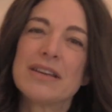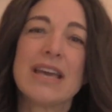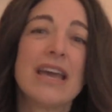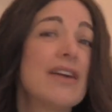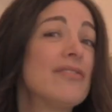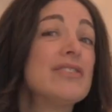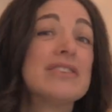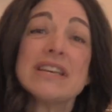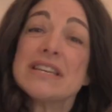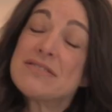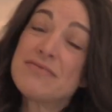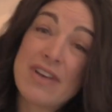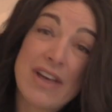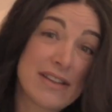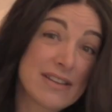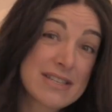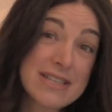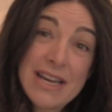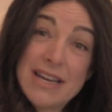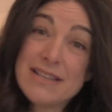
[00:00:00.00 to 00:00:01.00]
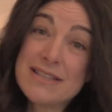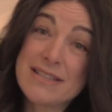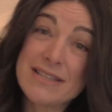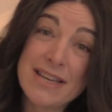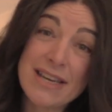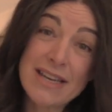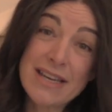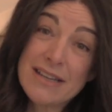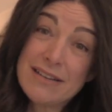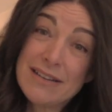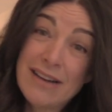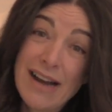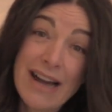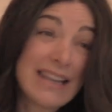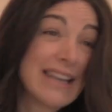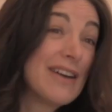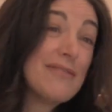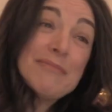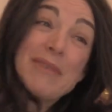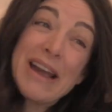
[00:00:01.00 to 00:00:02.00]
Every day's Valentine's Day. I
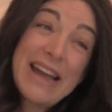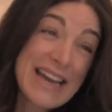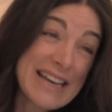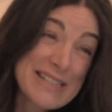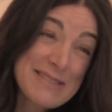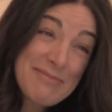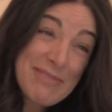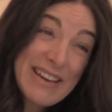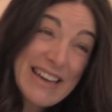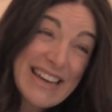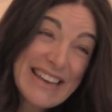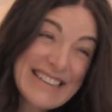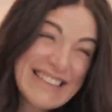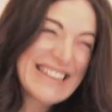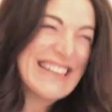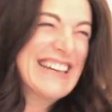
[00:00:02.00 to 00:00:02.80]
love my husband.